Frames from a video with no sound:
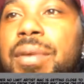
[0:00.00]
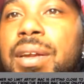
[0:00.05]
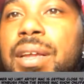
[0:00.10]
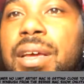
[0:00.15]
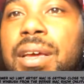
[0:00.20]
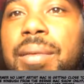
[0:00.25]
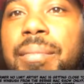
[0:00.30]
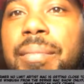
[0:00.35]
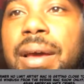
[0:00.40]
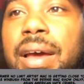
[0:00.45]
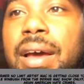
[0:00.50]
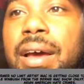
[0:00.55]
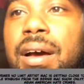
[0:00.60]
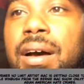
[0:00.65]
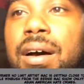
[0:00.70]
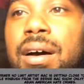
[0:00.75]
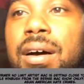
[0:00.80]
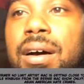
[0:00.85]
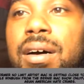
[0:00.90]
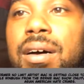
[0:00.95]
in, man,
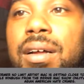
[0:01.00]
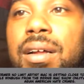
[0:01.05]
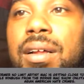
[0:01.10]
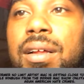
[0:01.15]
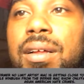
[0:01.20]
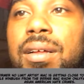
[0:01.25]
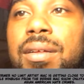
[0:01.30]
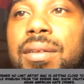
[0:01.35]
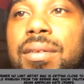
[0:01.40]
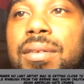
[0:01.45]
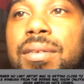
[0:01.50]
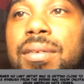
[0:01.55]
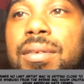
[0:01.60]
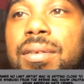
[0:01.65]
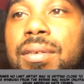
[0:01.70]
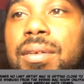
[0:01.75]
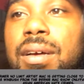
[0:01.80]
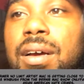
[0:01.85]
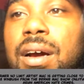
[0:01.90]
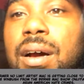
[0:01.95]

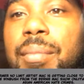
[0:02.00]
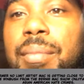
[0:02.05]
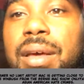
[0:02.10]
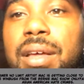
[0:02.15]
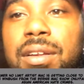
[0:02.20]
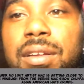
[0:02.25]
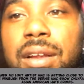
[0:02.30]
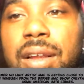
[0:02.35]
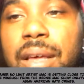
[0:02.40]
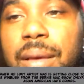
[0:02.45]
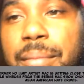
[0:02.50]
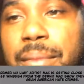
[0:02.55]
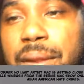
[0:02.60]
comment to let me